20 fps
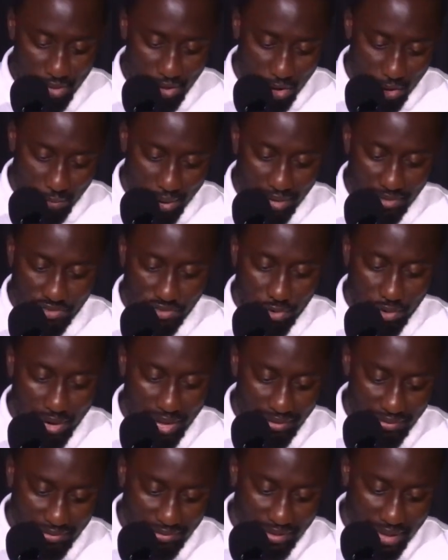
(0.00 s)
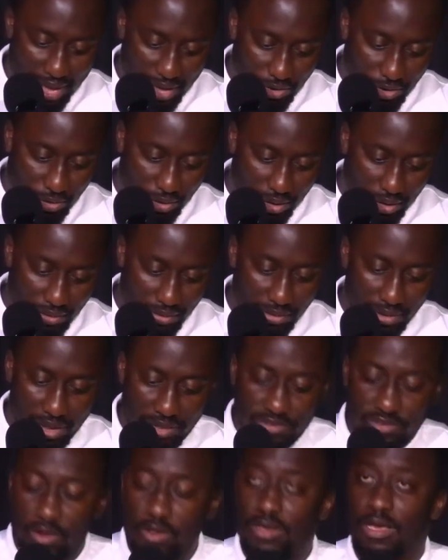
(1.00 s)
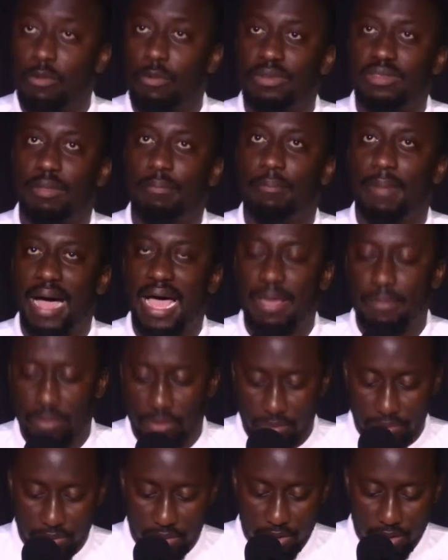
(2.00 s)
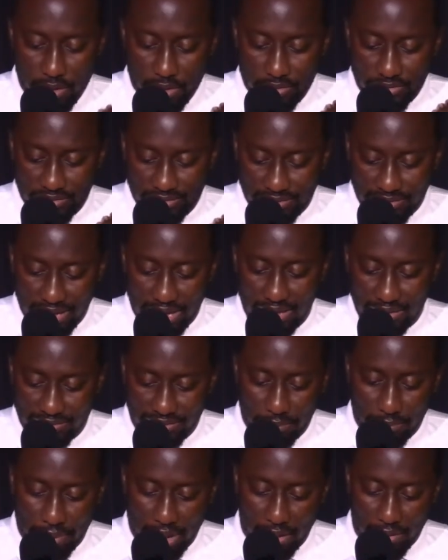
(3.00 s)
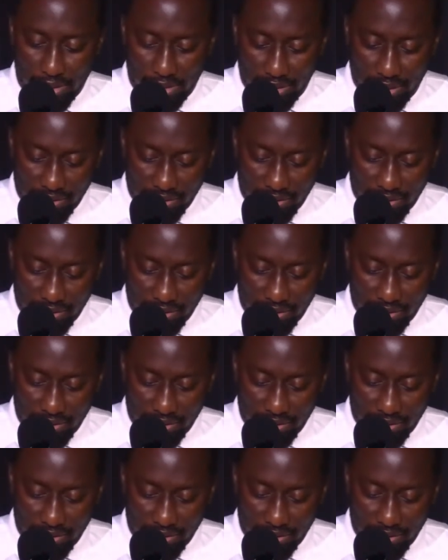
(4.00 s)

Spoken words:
All right, so let's tackle it. Let's look at what the Bible says about it.